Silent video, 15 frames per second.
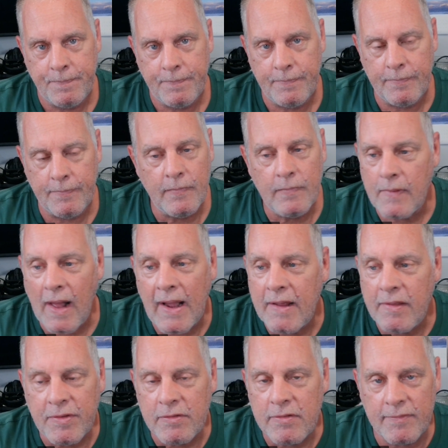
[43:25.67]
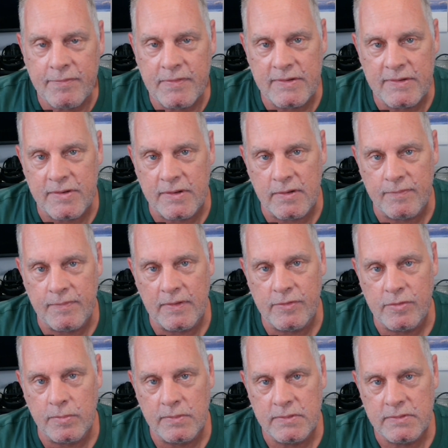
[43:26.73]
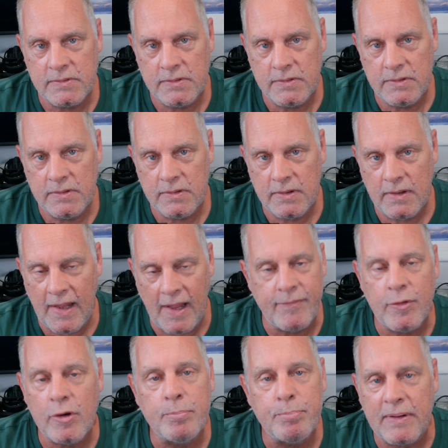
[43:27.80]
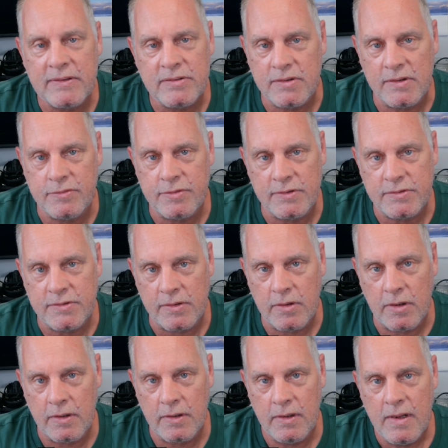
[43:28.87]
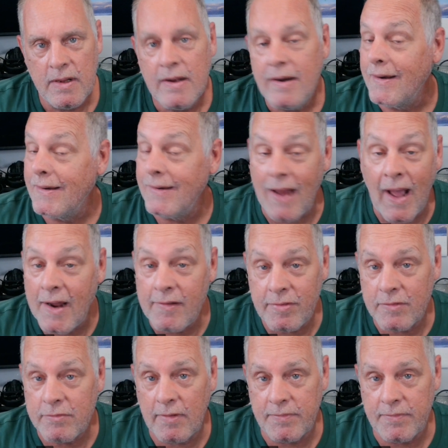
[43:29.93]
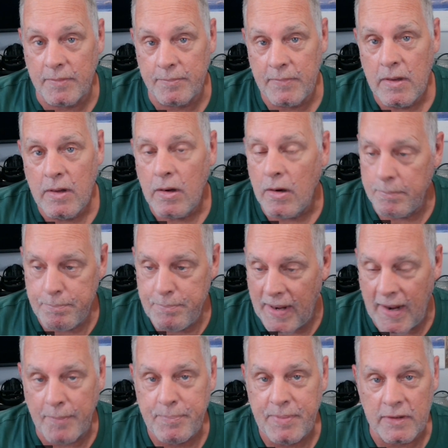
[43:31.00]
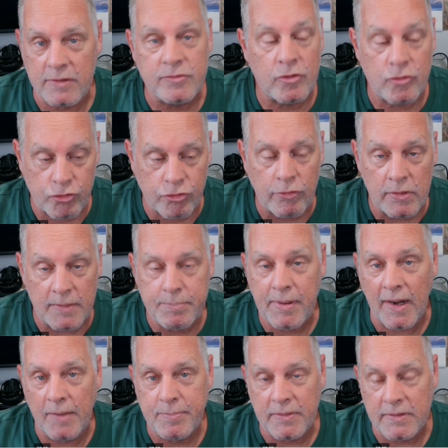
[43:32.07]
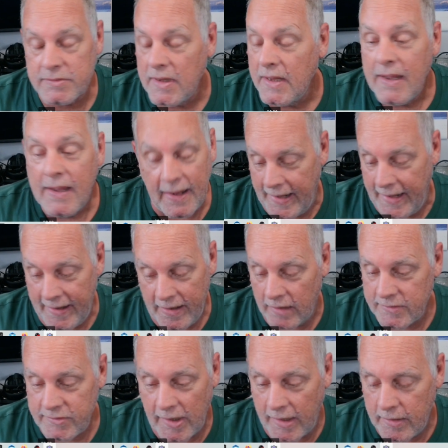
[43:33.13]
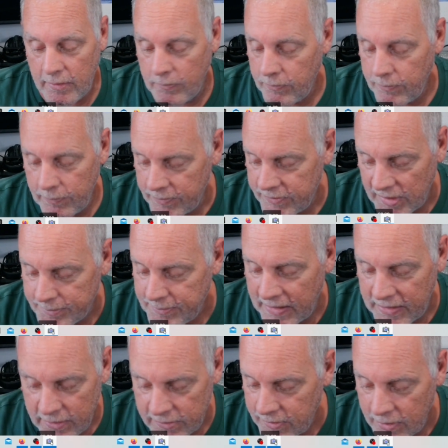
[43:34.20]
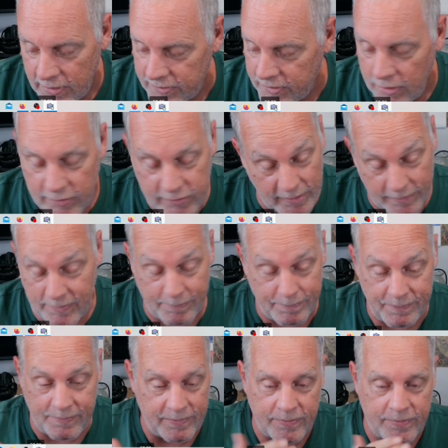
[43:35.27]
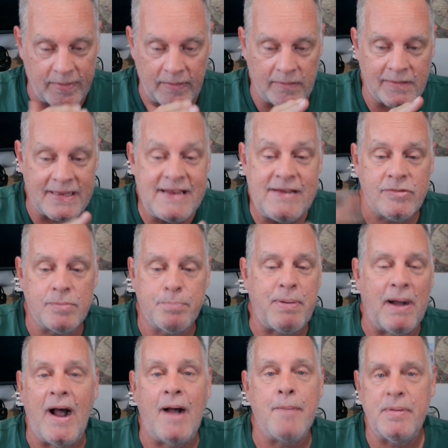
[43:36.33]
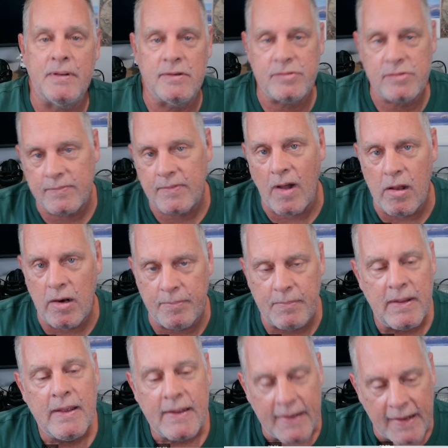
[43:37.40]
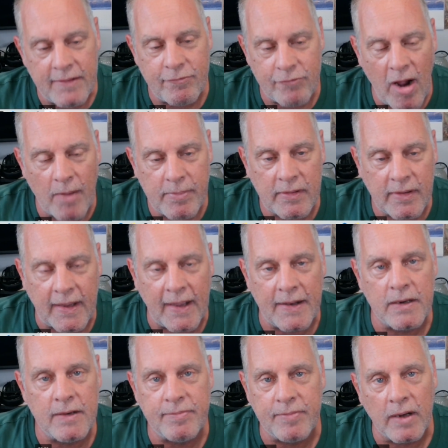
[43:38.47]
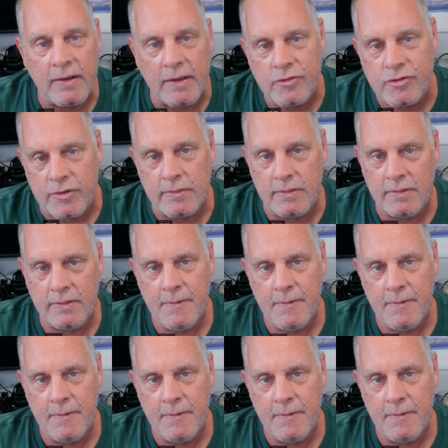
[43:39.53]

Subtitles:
Neither of these individuals have your best interest at heart. Neither of them are populist, truly populist. And I'll tell you, somebody who's the least populist of all of them, and Robert Kennedy fucking Jr.